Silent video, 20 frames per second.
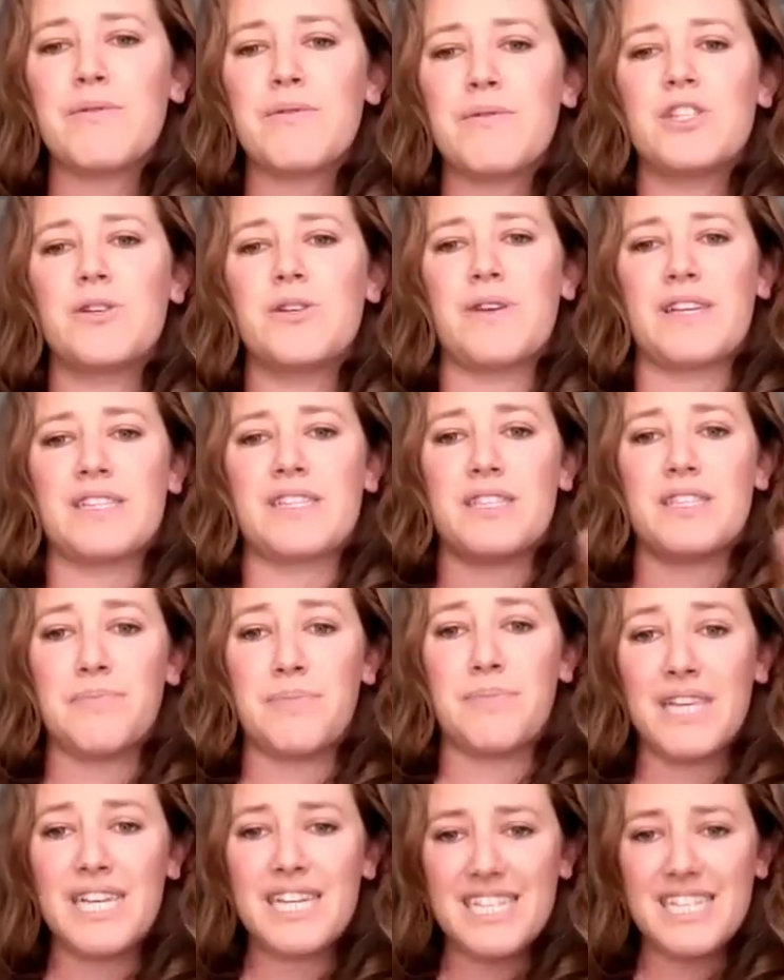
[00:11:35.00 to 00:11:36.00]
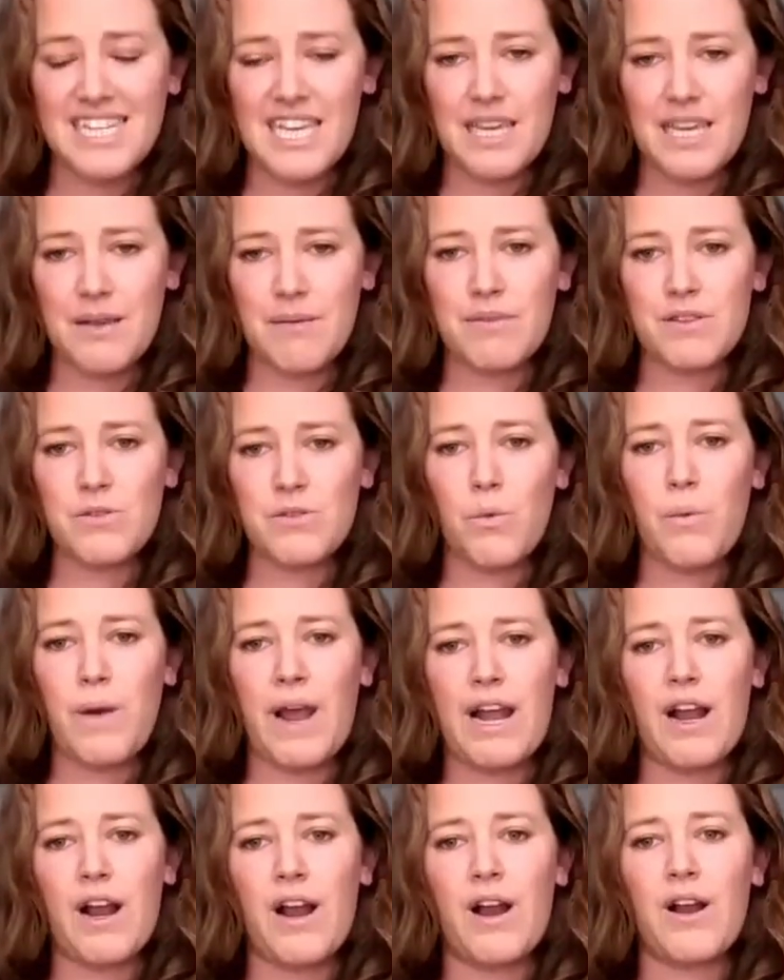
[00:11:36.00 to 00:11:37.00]
was doing split teams
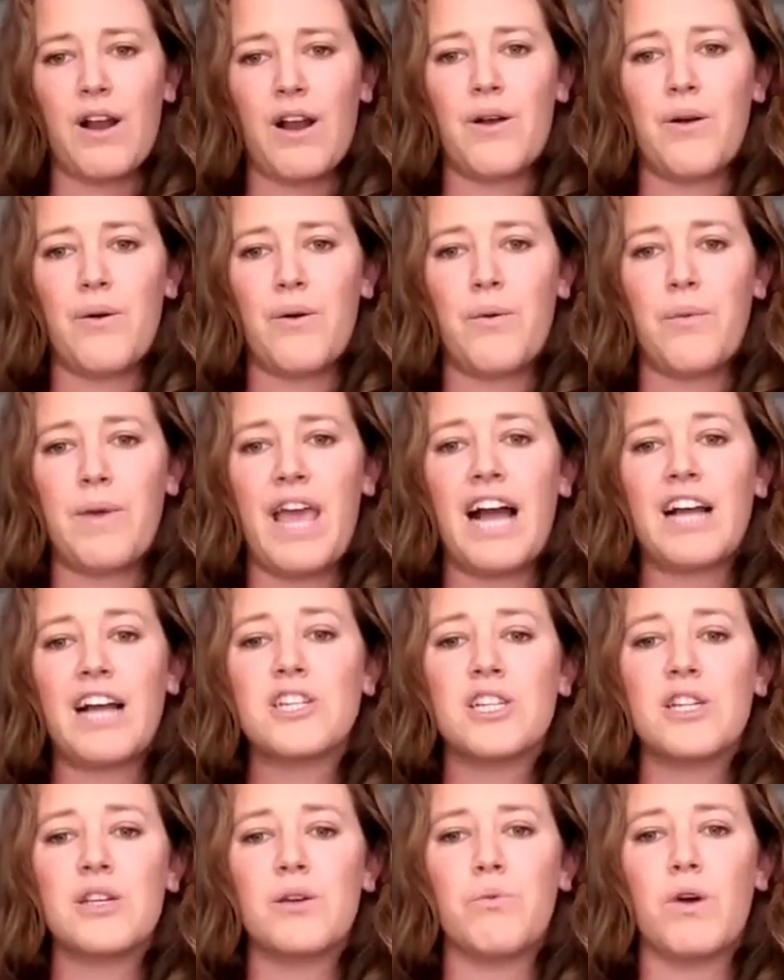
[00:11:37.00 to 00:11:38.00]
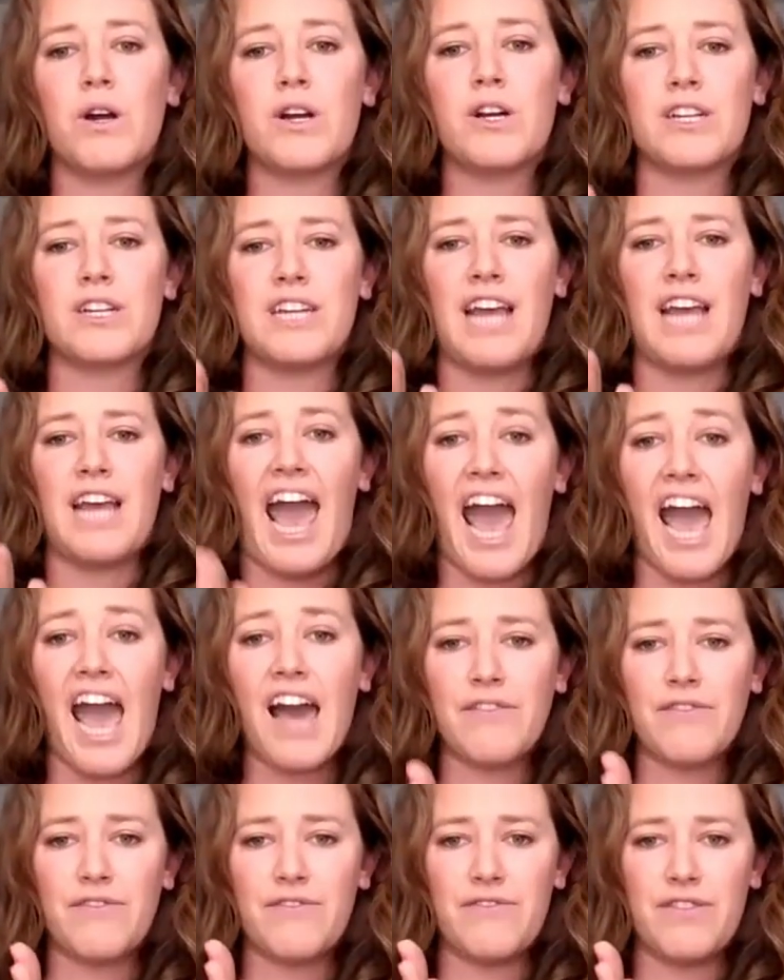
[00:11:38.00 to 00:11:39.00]
where we actually worked
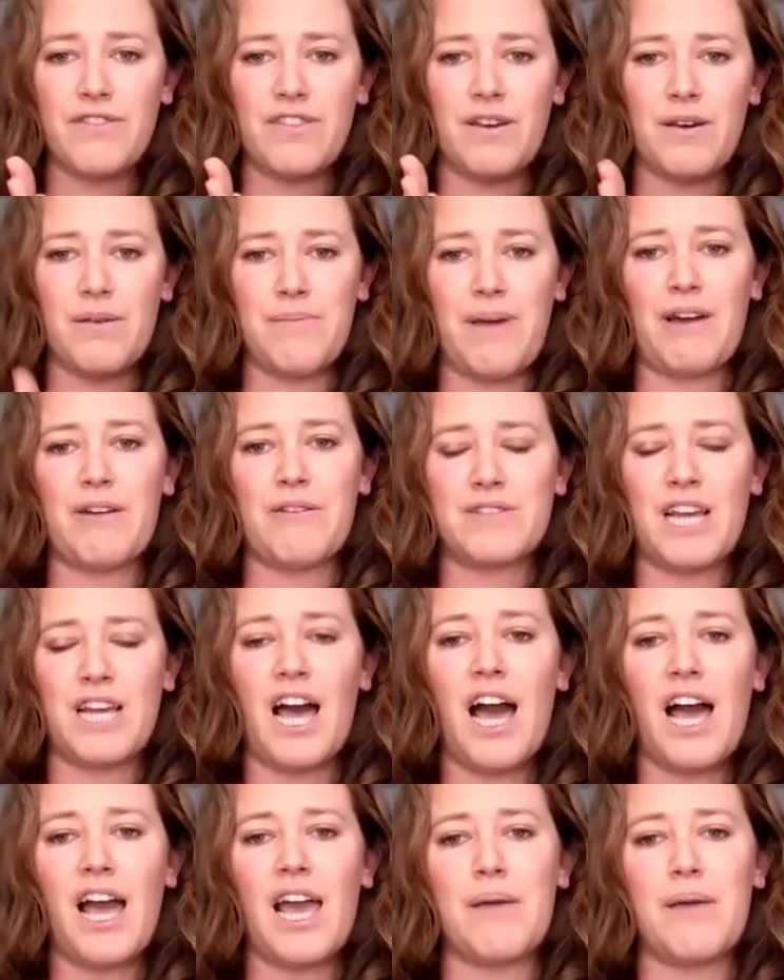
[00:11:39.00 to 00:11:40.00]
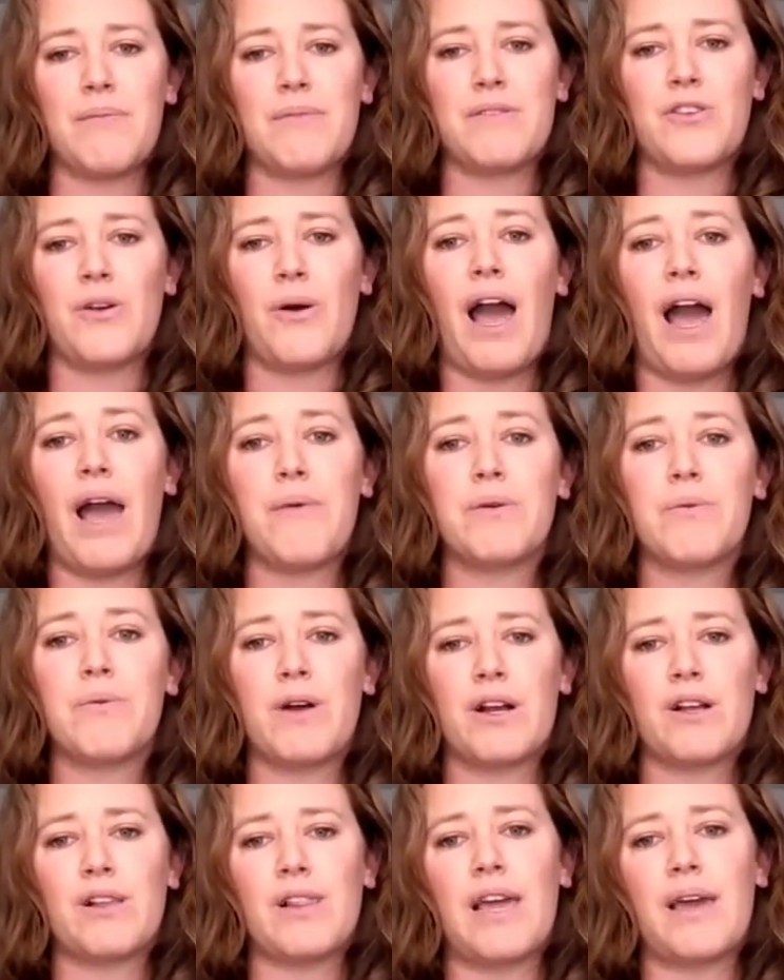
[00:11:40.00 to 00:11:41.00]
half the amount of time. So I would
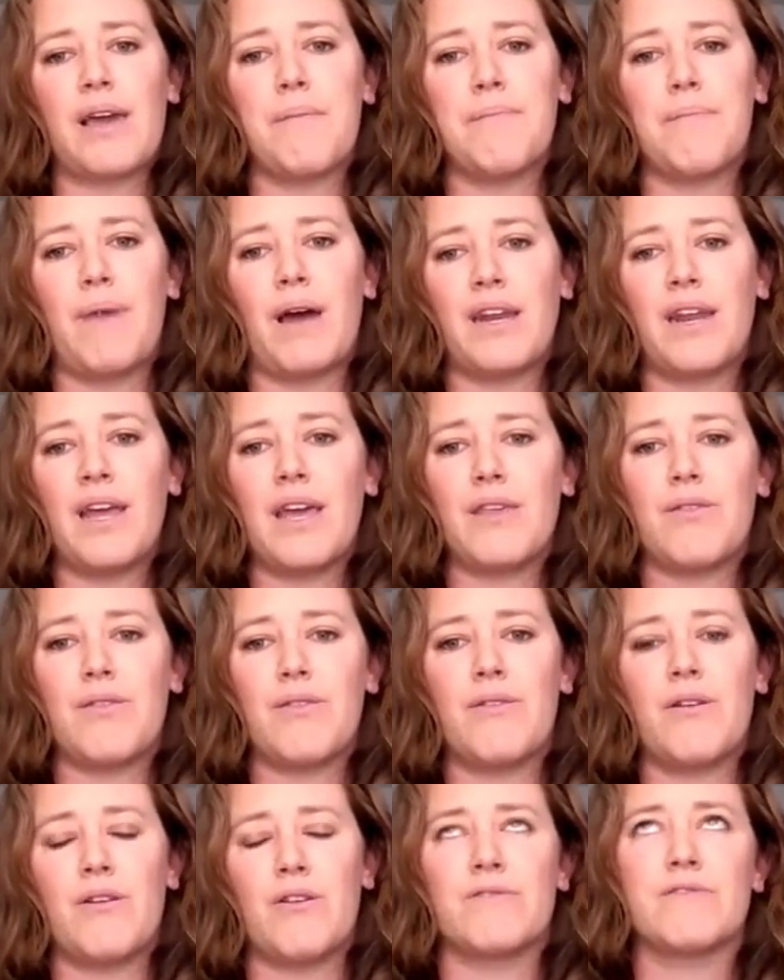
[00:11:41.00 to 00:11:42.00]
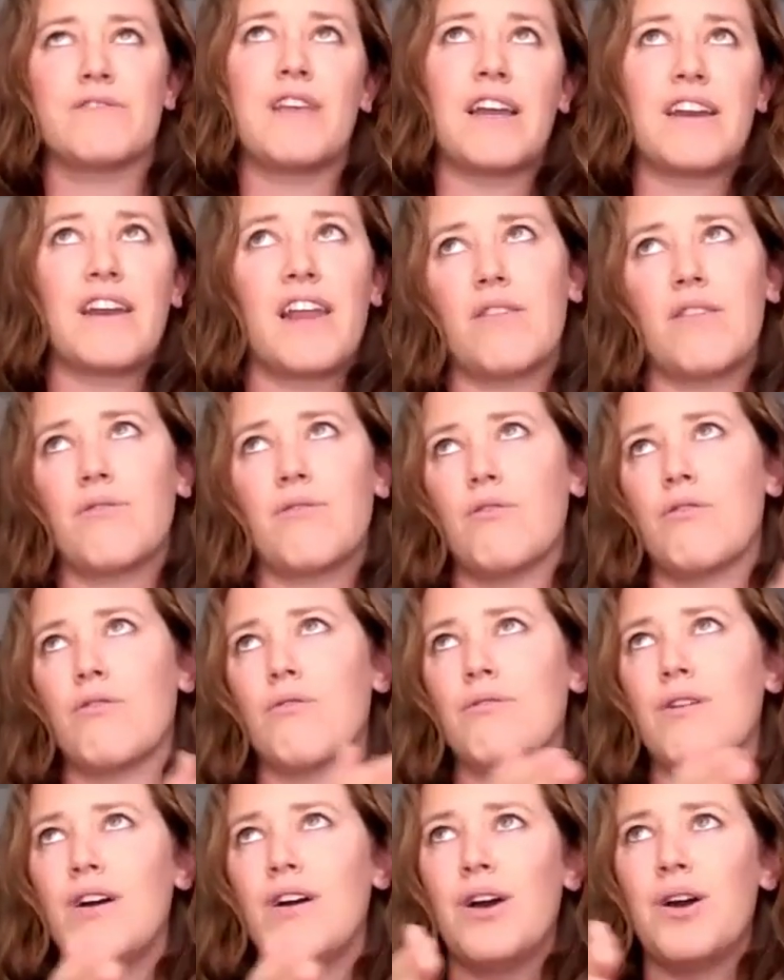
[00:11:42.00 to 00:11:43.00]
work like Monday or Sunday
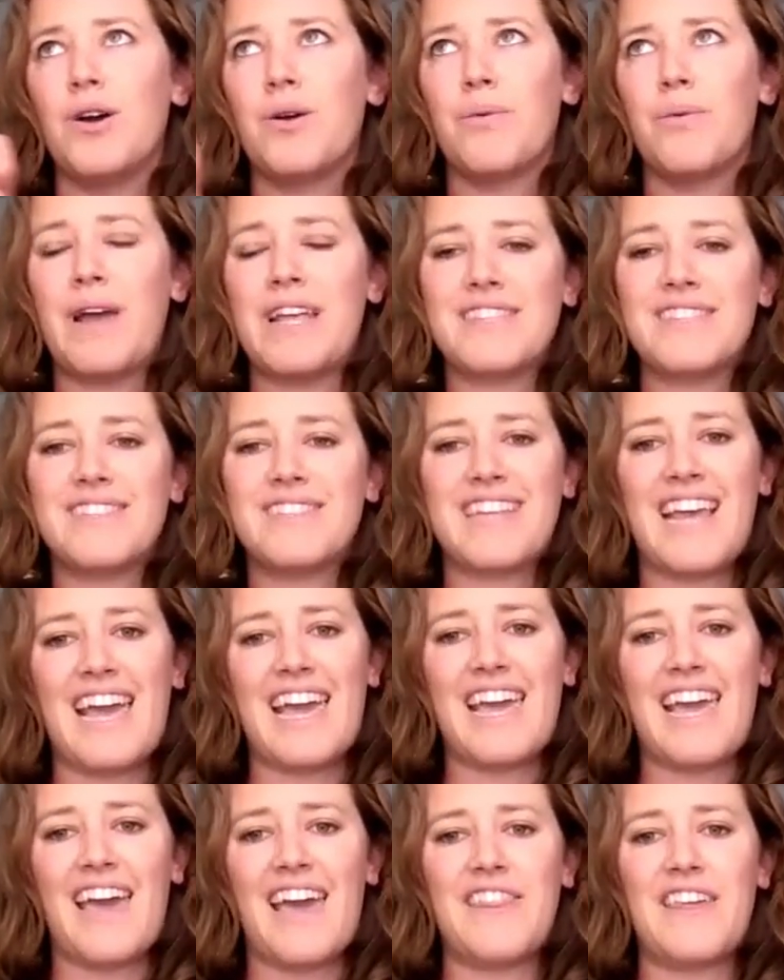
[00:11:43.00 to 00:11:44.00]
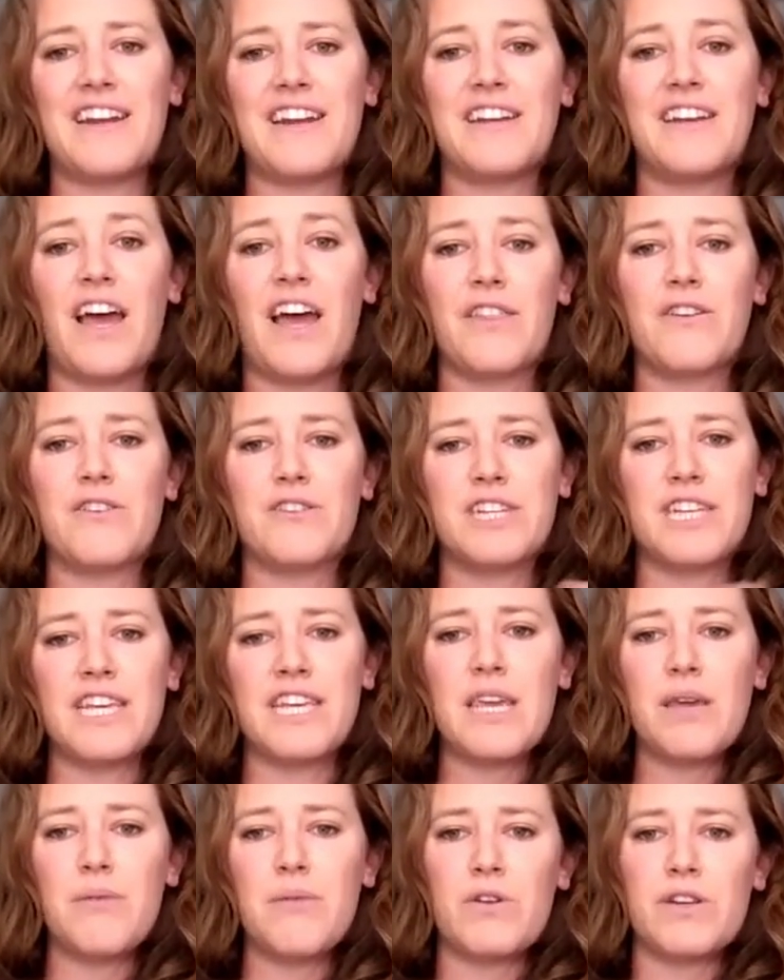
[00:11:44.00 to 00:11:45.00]
through Wednesday, and then another
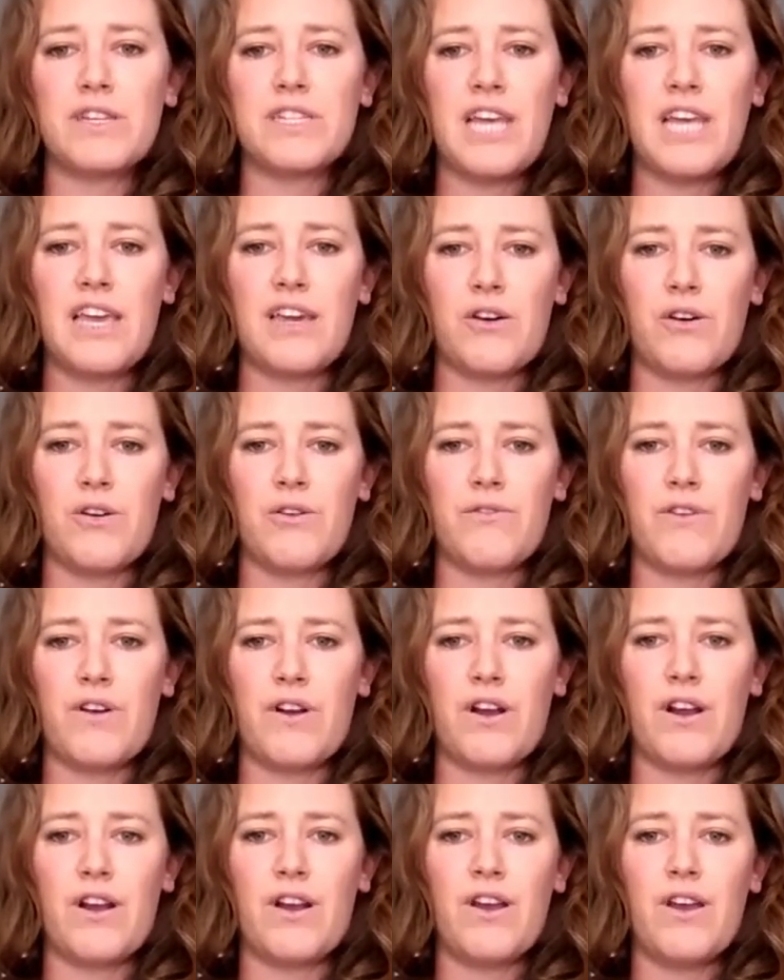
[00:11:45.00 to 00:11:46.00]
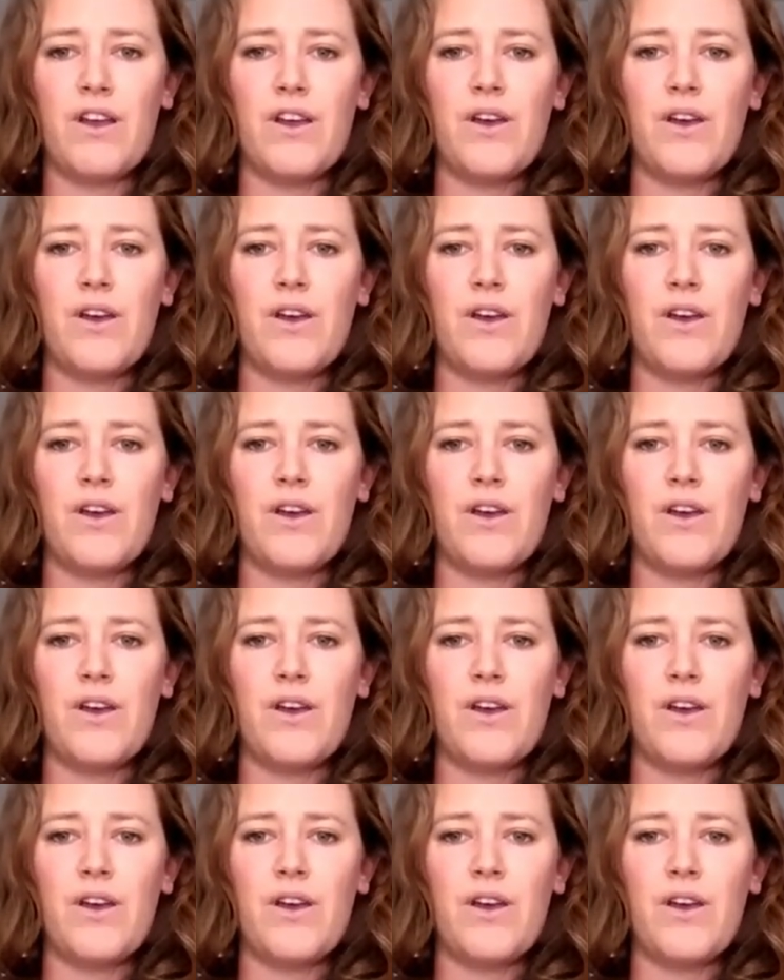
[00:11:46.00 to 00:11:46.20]
team would take over